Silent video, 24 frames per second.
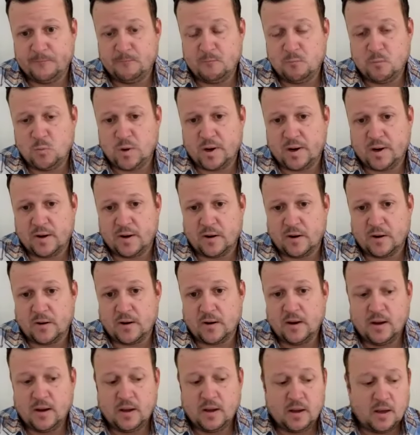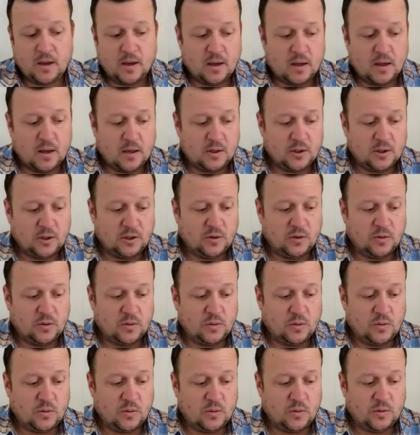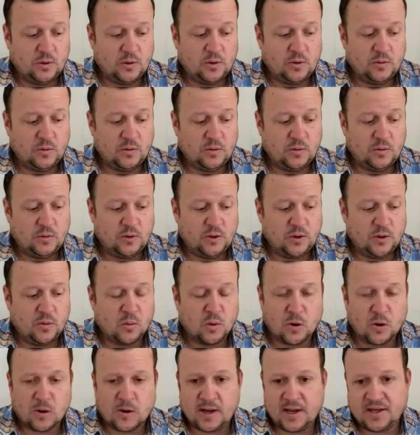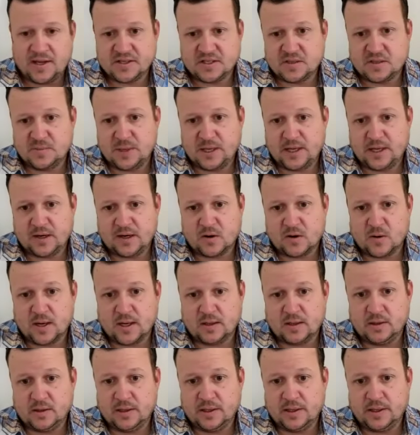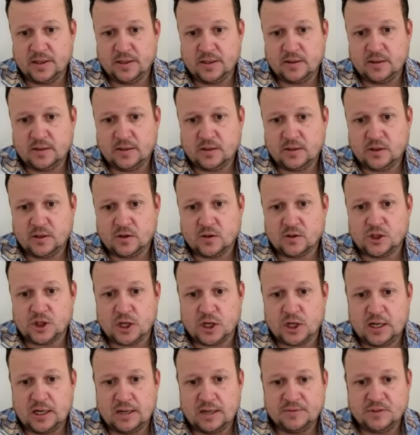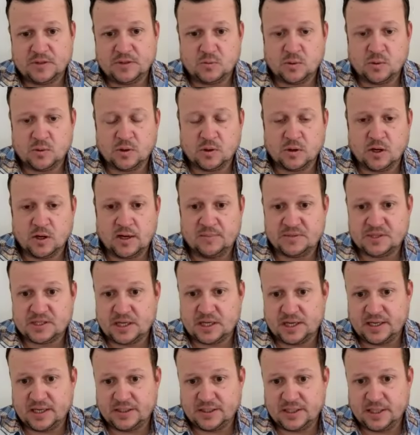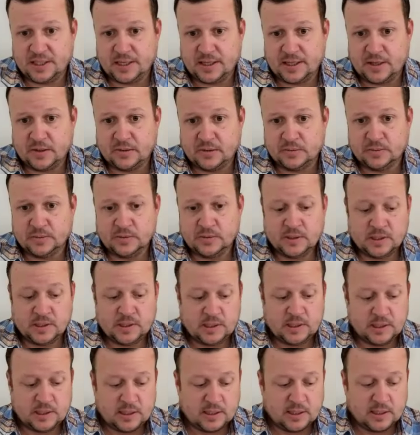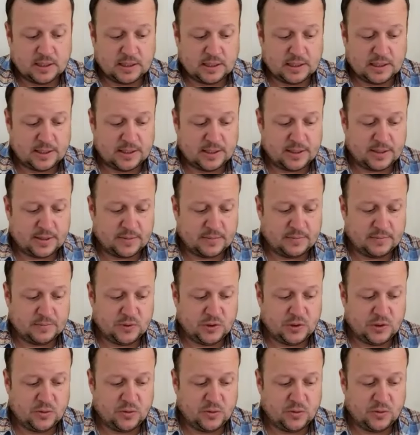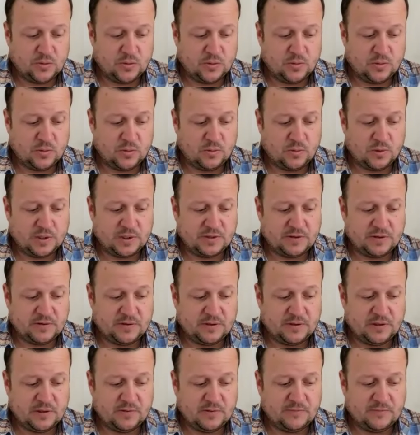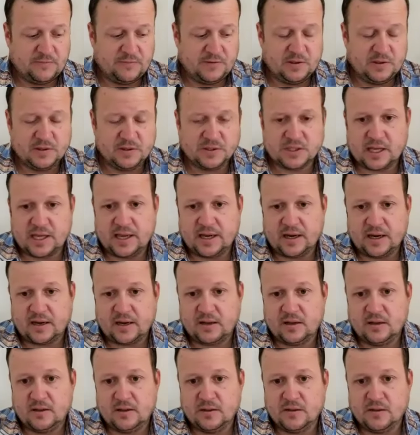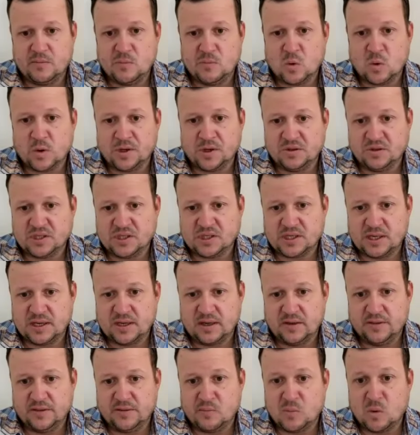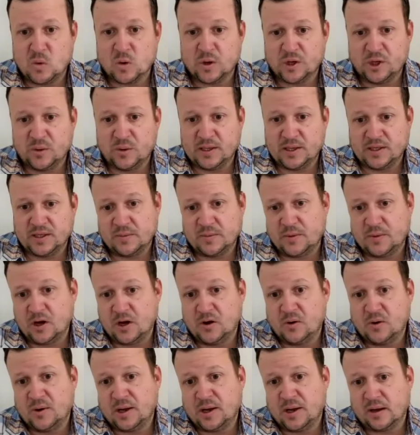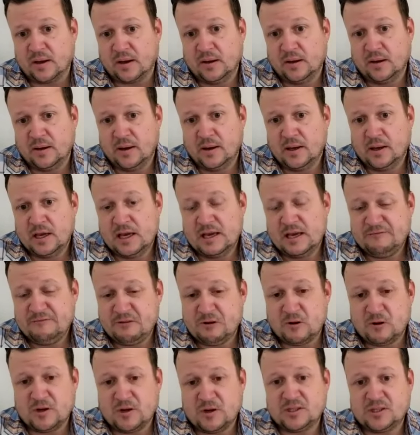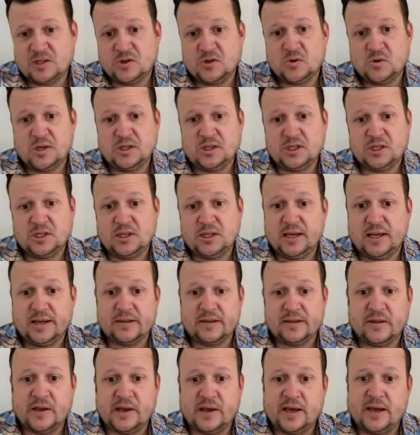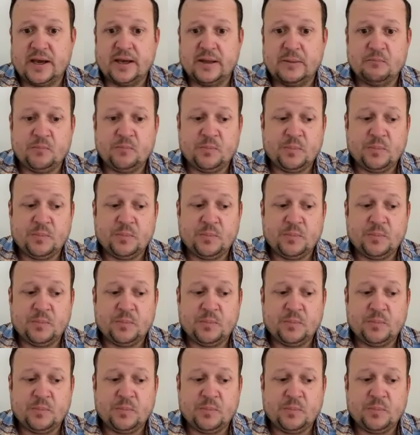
where you weren't estimating correctly, your jobs were upside down, it feels like the more you sell, the more you end up owing. If you're in a situation like that,